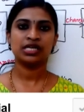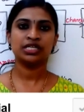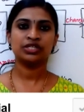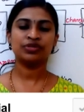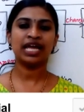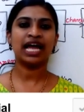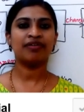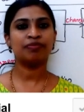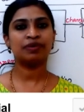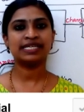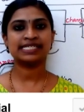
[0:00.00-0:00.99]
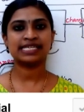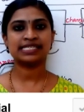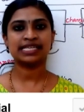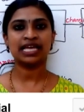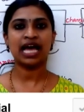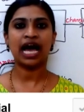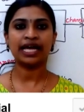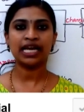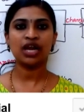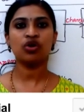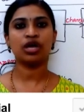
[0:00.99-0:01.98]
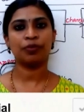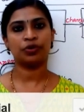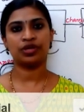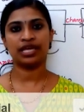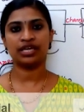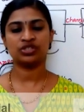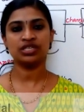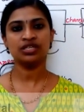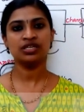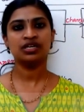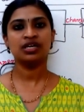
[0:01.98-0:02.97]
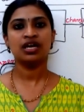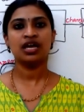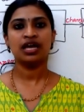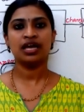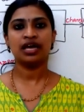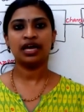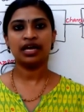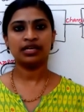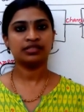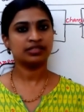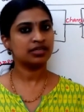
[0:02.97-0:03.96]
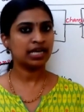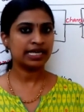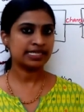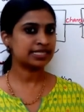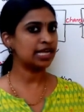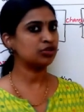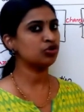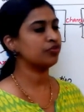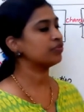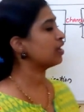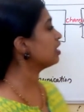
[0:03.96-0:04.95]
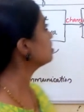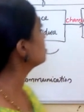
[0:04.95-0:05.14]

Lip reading: Today I will be discussing analog communication and let us get to our class.